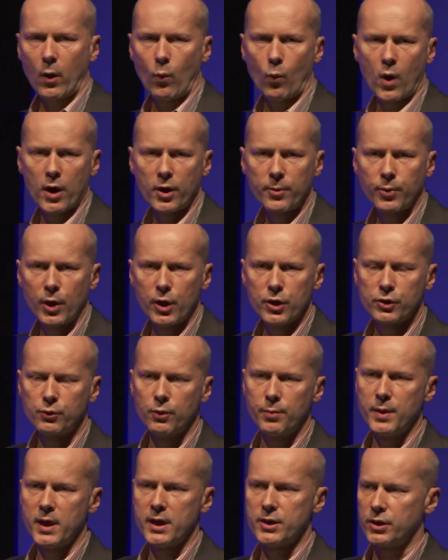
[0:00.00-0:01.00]
One approach
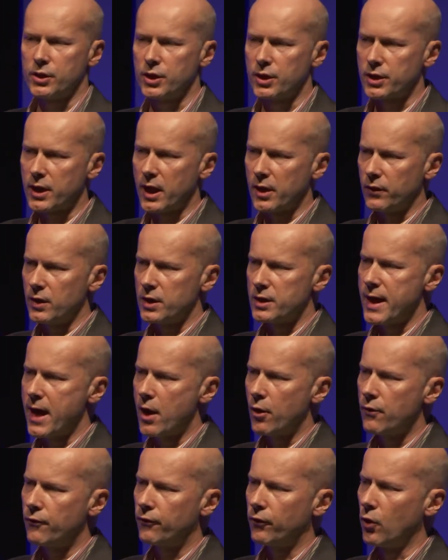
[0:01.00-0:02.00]
would be to just take these
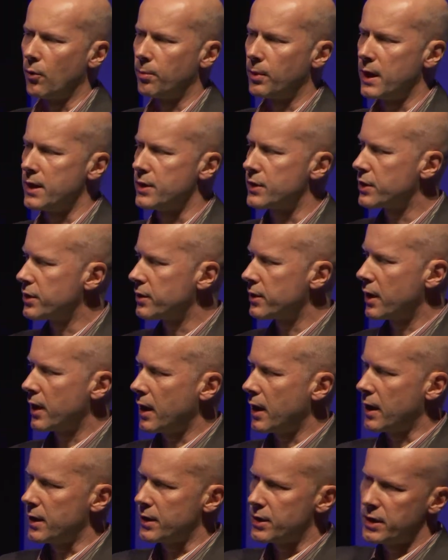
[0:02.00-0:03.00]
narrow floor plates
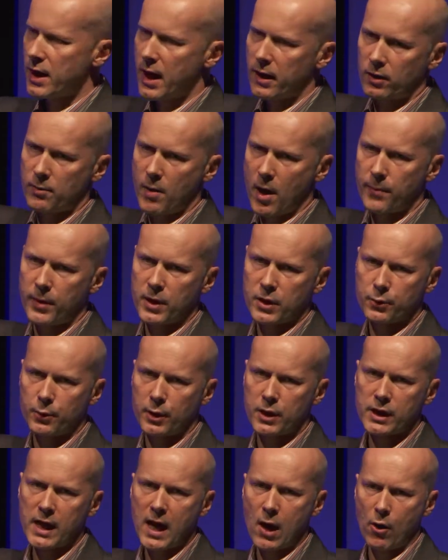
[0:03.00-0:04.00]
and stack them up into
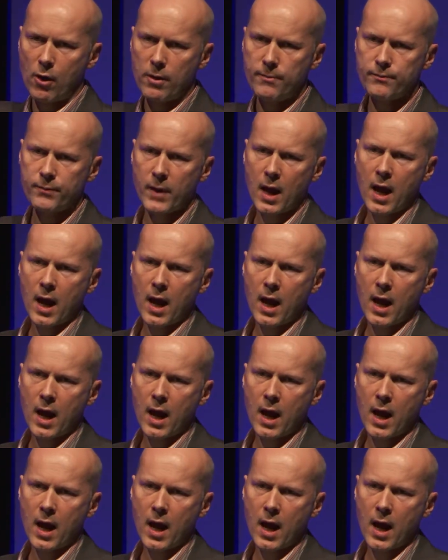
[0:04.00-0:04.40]
a tower.